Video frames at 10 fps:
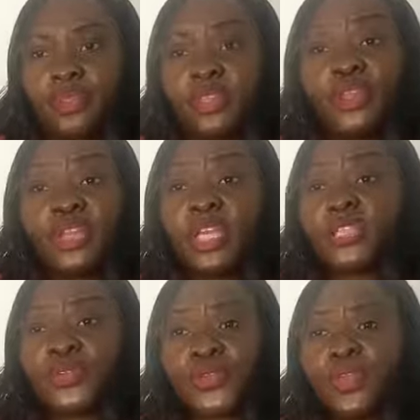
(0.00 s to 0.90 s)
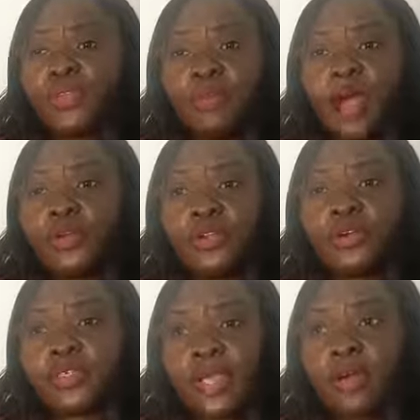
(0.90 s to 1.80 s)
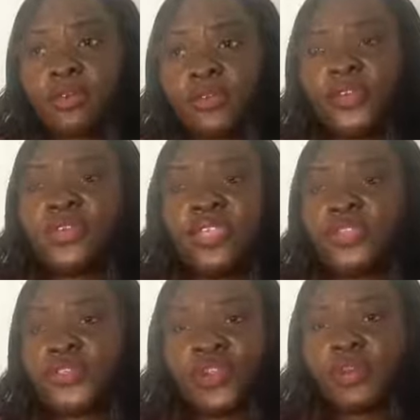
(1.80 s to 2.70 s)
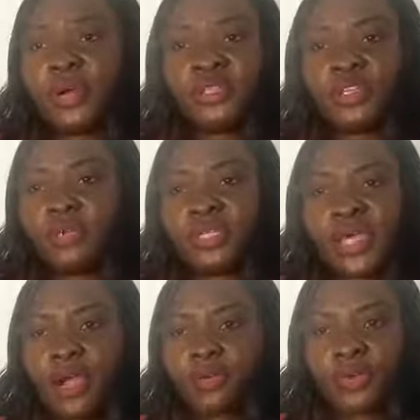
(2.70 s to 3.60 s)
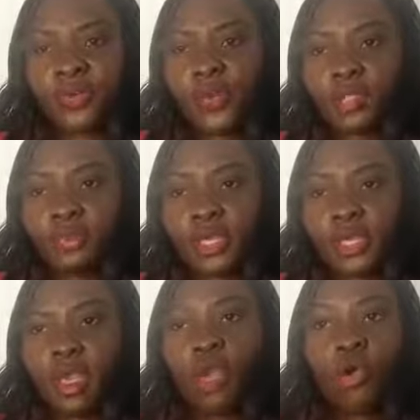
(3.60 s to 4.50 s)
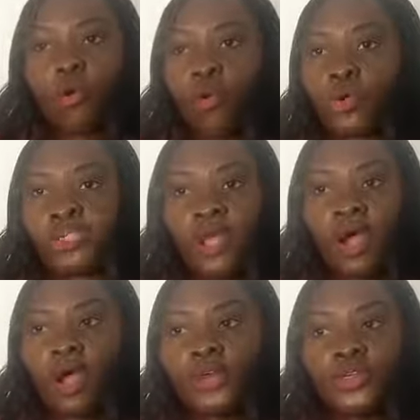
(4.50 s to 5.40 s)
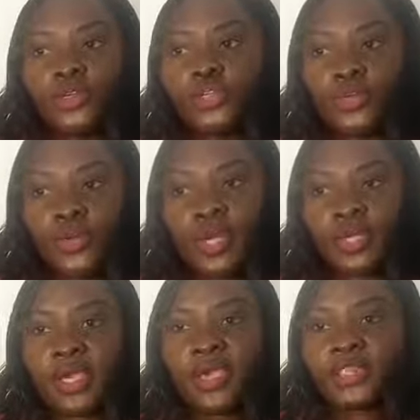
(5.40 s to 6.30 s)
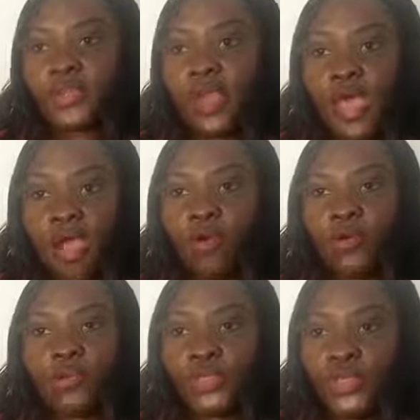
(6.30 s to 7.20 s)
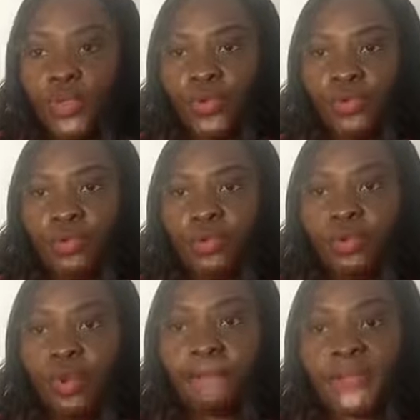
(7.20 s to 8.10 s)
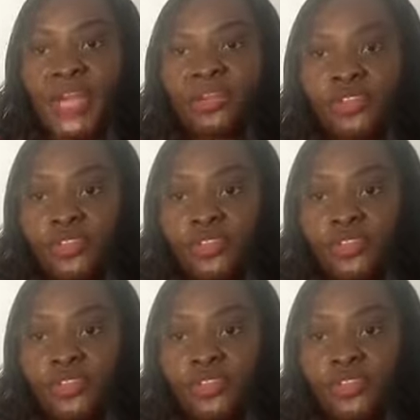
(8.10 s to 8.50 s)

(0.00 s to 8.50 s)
You need to think about yourself. You need to think about your mental health and well-being. What are you doing to help you manage